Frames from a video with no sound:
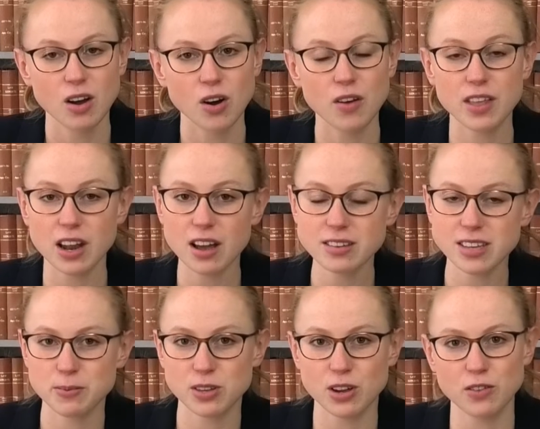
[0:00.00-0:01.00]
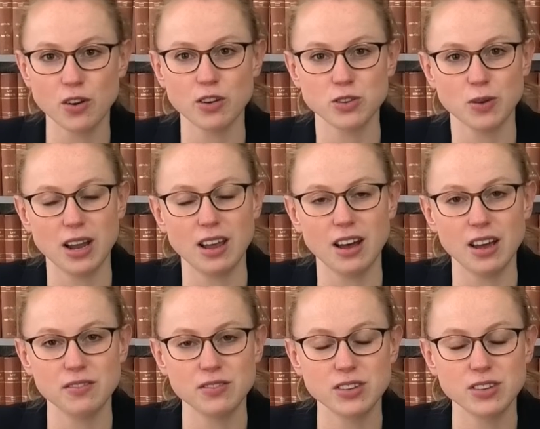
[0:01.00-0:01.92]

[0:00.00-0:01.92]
On the last episode of Goff Square Live,